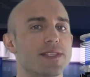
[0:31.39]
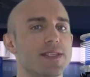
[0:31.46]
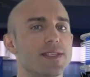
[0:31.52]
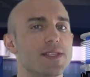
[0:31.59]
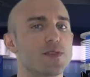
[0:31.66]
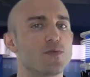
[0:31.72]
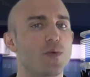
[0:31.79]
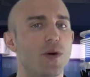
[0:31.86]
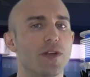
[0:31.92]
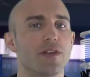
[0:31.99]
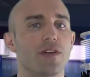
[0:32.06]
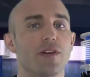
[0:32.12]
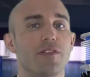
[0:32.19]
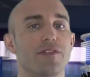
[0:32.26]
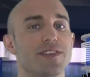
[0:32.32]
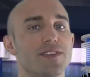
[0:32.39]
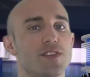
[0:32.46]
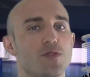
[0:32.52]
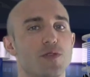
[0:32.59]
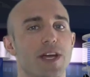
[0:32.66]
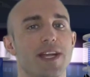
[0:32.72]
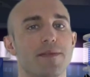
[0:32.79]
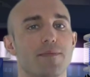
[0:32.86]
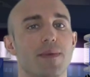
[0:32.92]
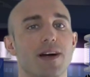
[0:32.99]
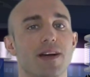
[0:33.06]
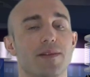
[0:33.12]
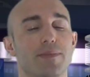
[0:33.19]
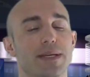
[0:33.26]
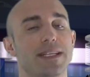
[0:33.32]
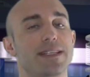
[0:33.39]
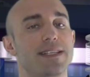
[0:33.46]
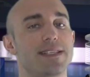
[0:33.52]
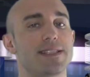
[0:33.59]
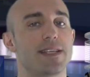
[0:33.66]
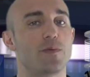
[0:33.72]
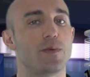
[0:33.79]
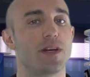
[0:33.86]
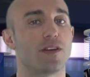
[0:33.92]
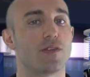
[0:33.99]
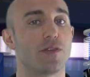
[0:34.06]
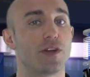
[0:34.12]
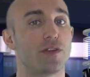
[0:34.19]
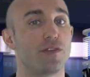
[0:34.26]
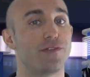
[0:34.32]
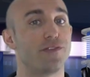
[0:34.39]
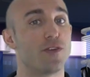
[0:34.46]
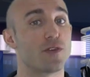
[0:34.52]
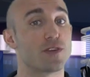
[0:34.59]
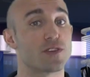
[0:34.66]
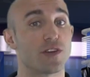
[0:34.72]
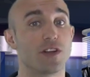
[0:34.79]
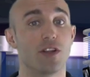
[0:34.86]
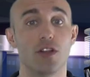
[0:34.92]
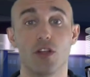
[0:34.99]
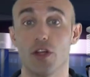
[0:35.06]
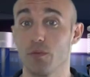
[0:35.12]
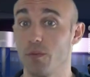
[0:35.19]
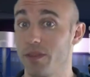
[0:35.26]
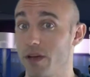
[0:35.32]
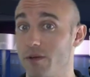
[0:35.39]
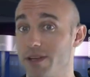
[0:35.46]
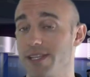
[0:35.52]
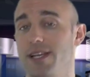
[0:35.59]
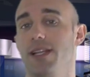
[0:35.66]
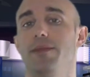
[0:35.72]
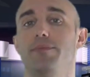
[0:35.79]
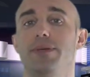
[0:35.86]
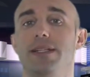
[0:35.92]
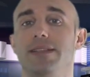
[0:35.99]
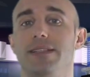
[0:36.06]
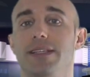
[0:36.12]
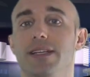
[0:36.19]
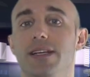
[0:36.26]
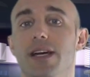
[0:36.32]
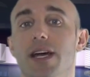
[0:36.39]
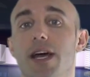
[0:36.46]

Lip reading: this is one of his trademark abilities that we are going to focus on a lot with our talent build here.